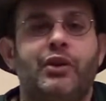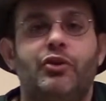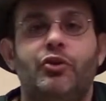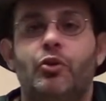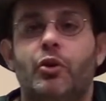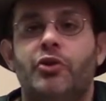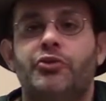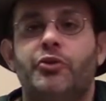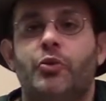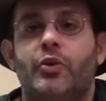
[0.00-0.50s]

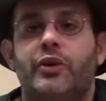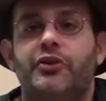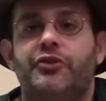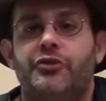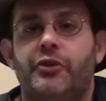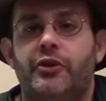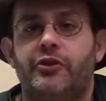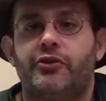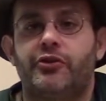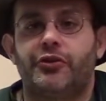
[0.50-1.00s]
You also want to
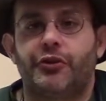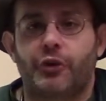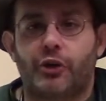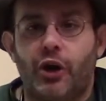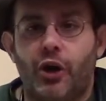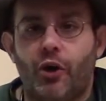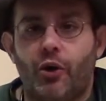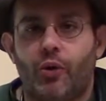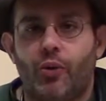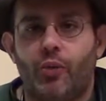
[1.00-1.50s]
start
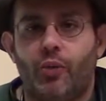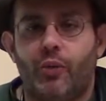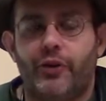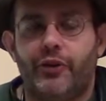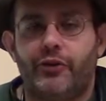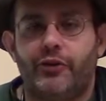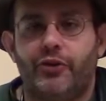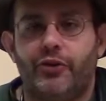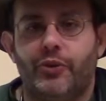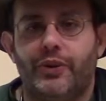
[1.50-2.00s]
slow when
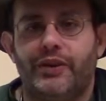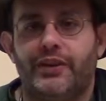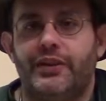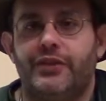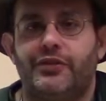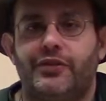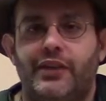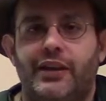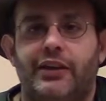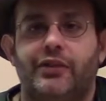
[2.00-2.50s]
you're doing
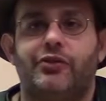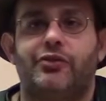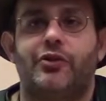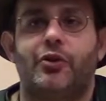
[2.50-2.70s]
these things.